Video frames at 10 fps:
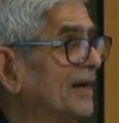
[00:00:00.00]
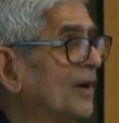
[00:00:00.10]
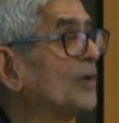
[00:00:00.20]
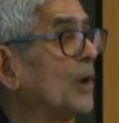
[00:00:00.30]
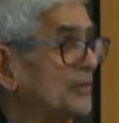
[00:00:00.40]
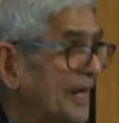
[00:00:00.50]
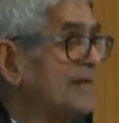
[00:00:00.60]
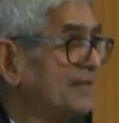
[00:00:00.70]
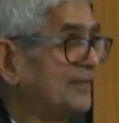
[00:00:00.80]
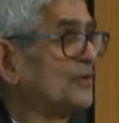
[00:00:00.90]
a
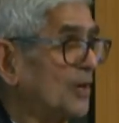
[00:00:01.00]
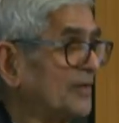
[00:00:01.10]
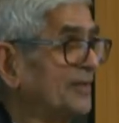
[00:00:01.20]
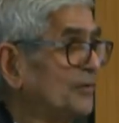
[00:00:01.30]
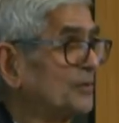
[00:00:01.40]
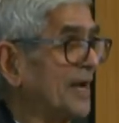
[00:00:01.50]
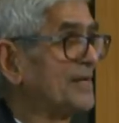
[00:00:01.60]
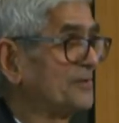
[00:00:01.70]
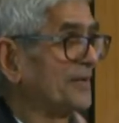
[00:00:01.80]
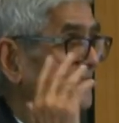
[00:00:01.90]
non-scientist, not you are
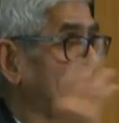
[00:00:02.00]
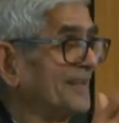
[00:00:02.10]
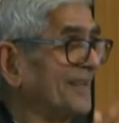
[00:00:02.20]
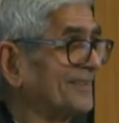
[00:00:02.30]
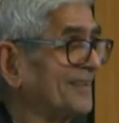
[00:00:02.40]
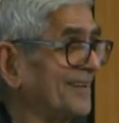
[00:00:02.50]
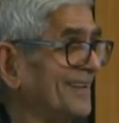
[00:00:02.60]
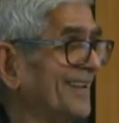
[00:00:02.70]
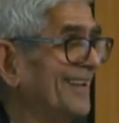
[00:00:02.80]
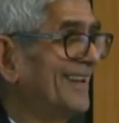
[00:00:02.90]
scientific in thinking, certainly.